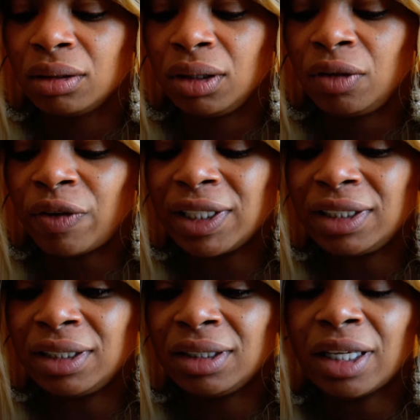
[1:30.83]
if I
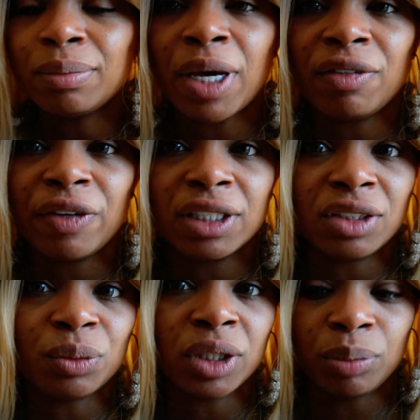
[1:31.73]
see like my face
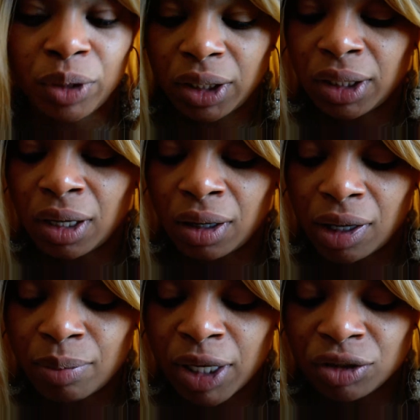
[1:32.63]
is really breaking out,
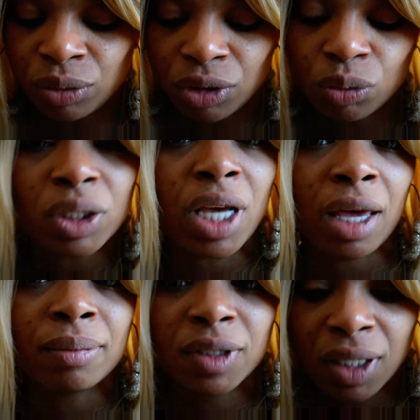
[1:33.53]
I might do it three
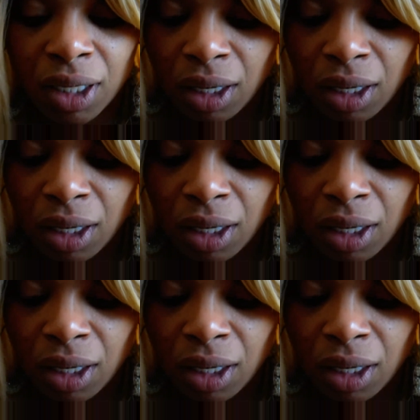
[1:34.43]
times.